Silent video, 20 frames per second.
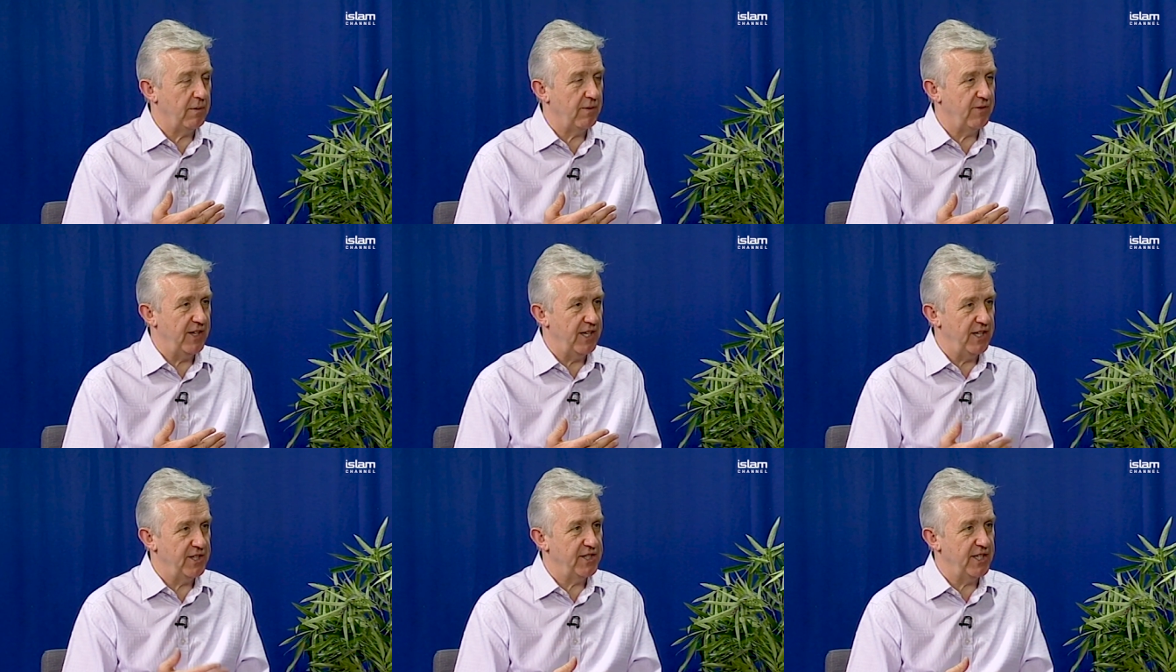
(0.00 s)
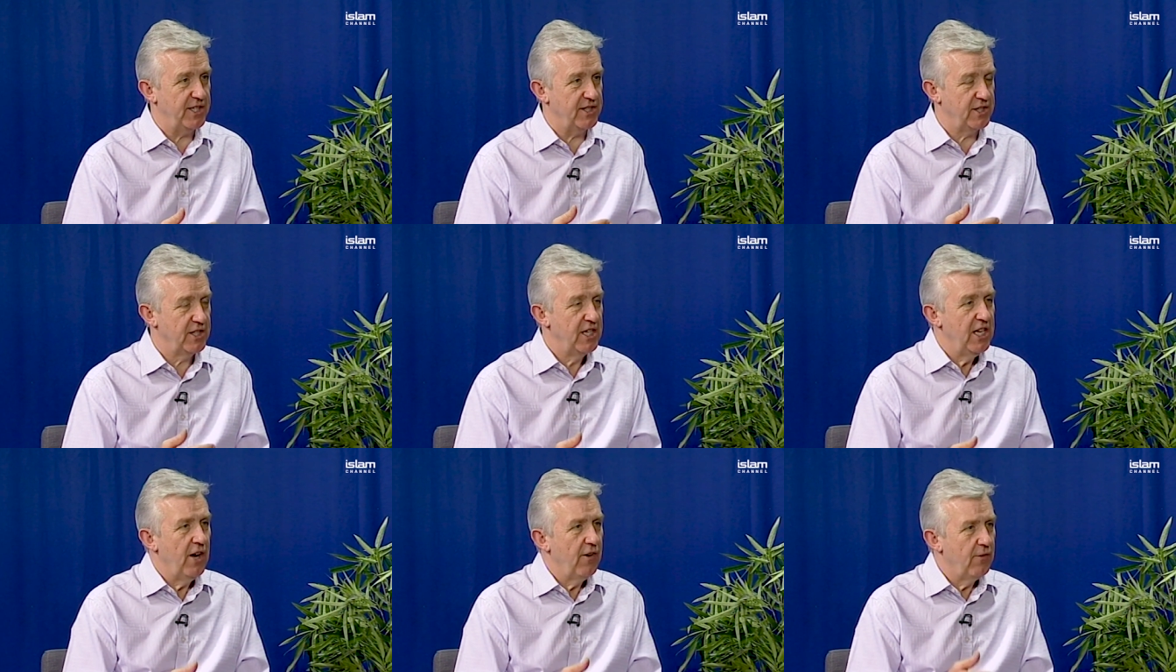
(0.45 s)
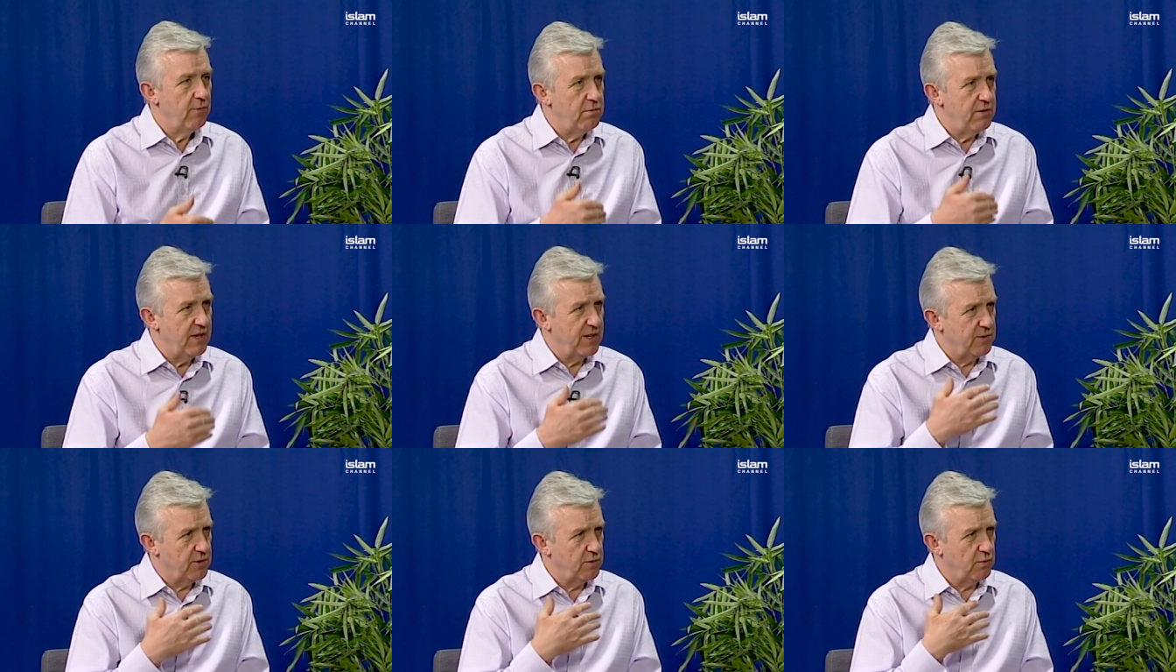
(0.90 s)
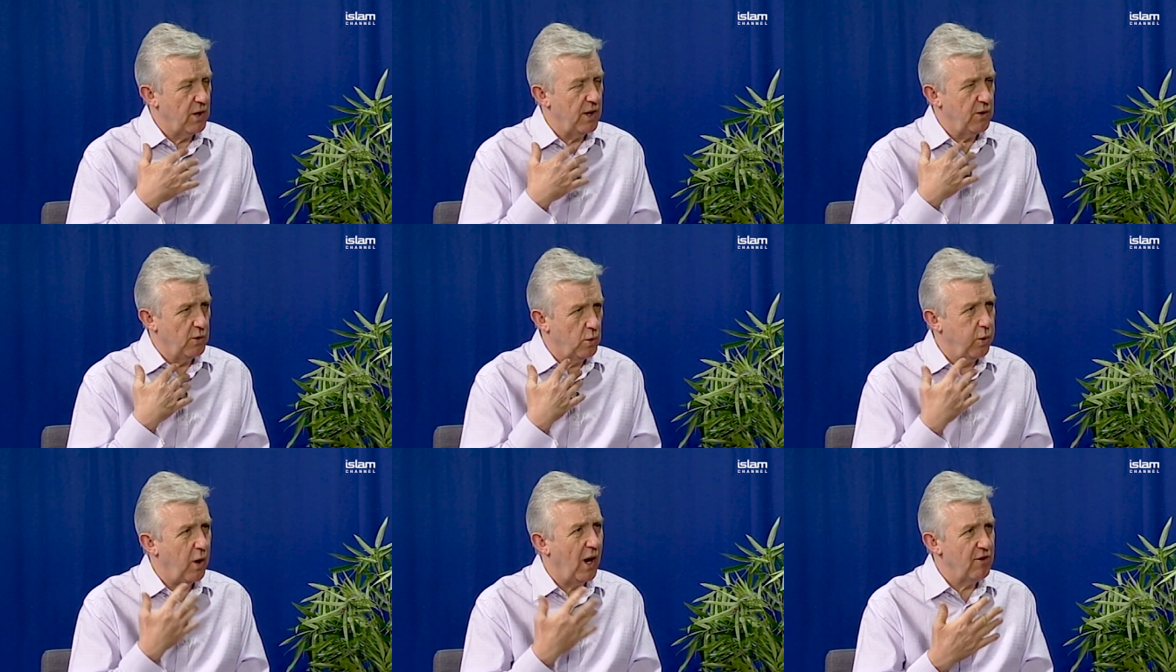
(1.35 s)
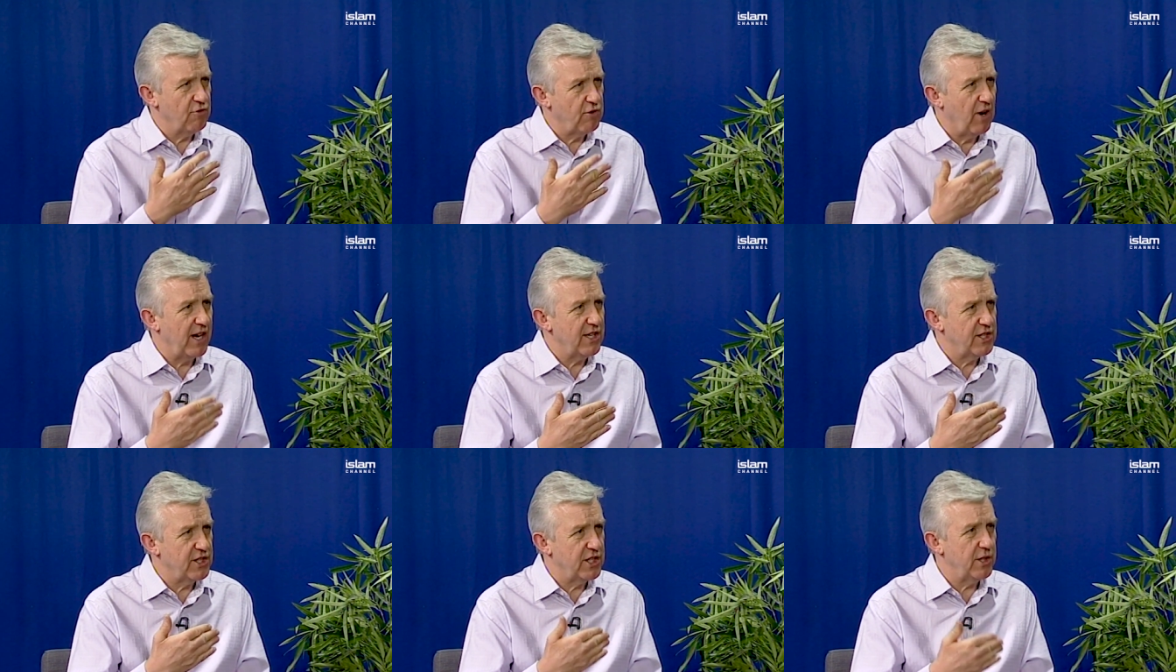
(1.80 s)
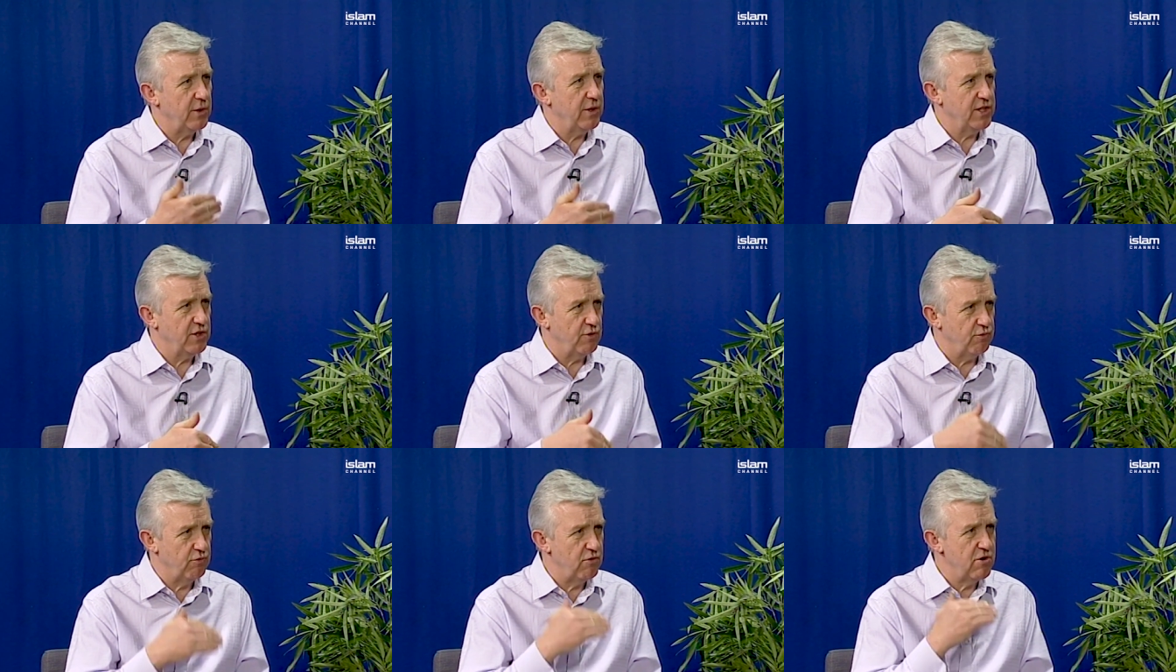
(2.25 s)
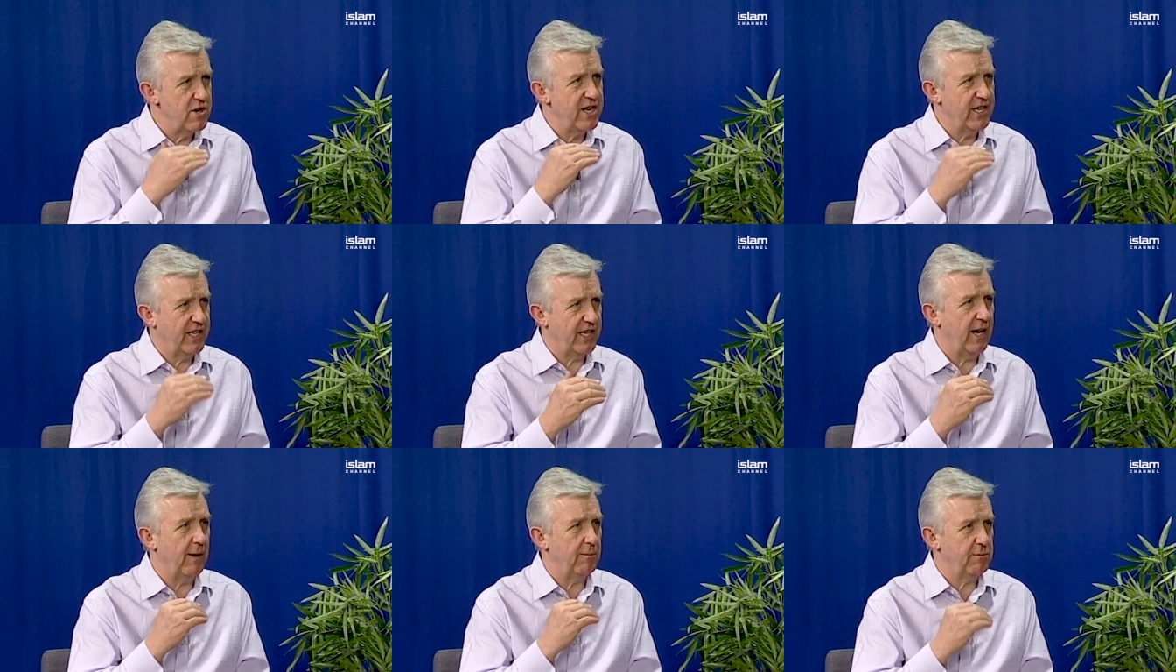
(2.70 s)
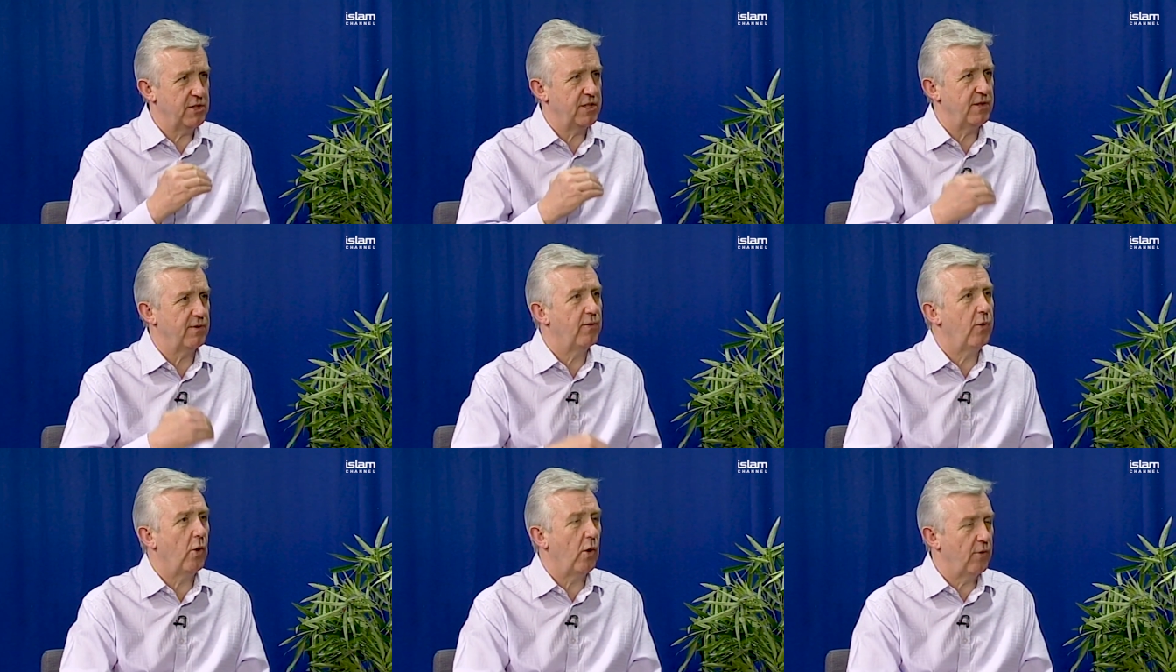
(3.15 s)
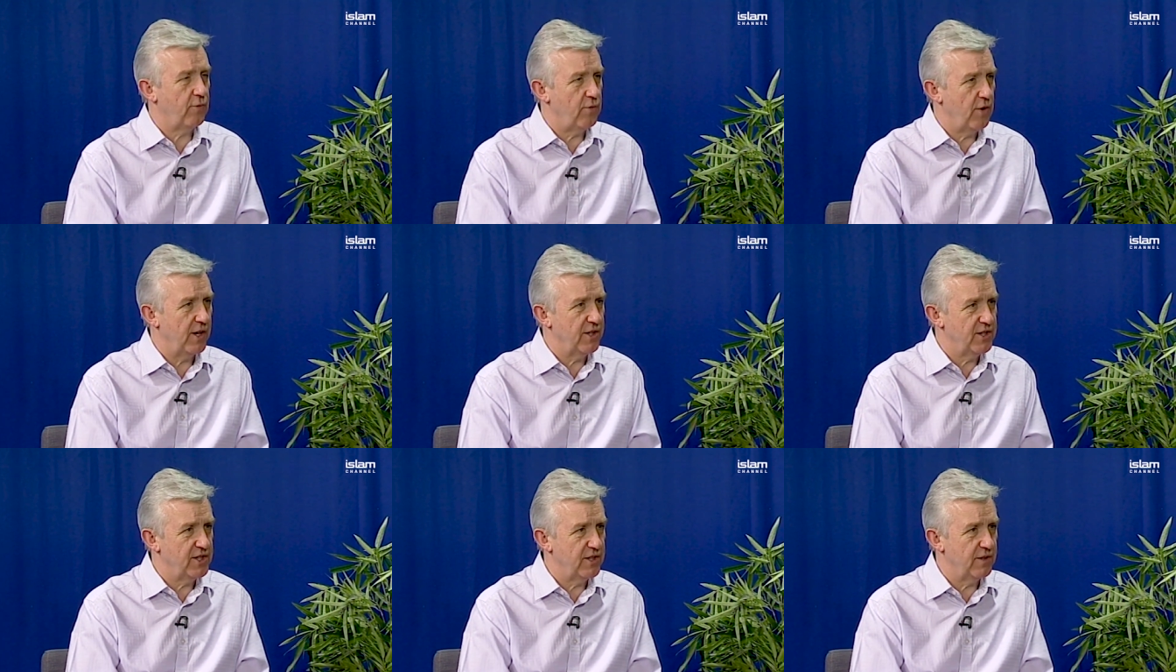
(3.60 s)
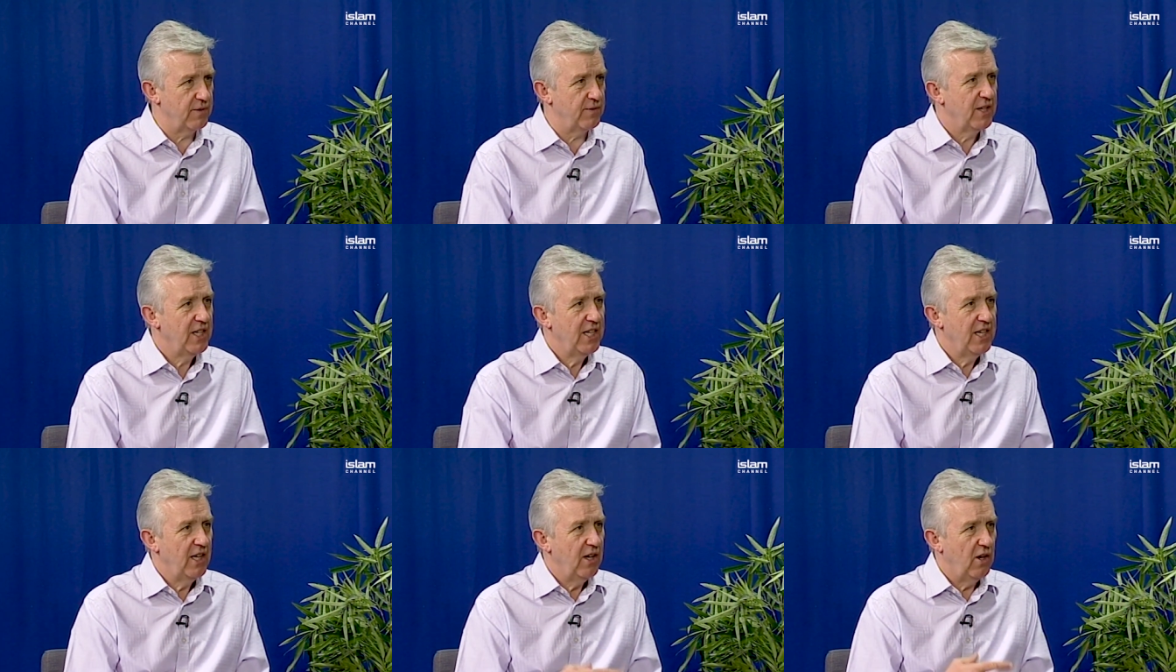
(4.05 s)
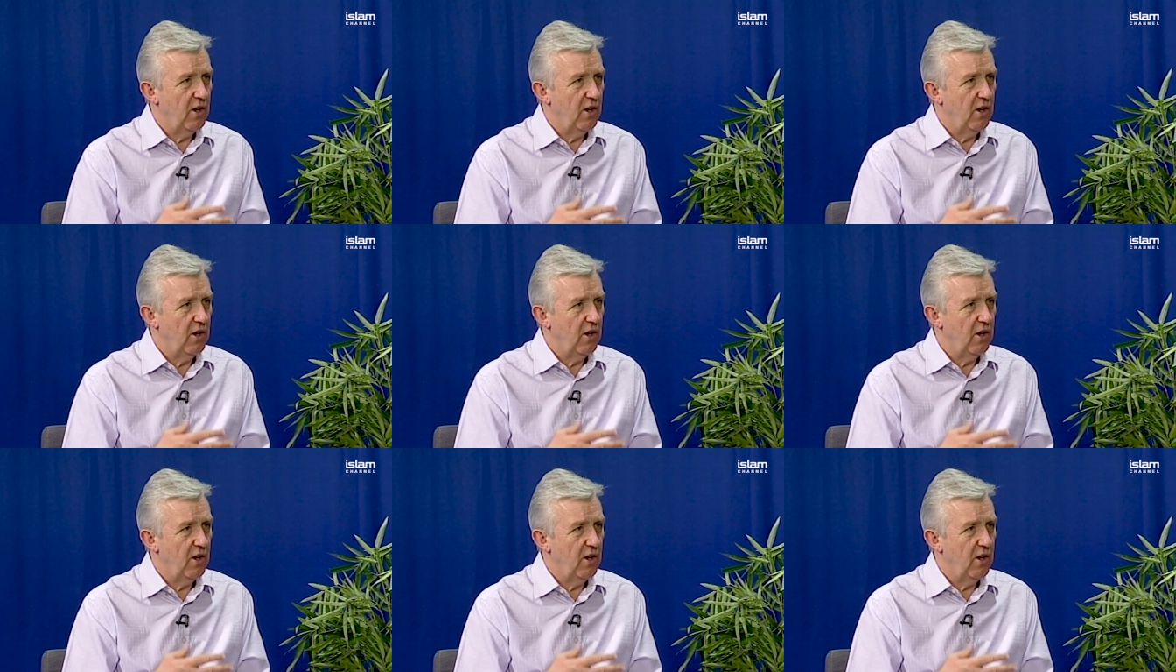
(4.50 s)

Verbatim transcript: couple of years. It's it's, and quite right too, it's really come to the forefront of,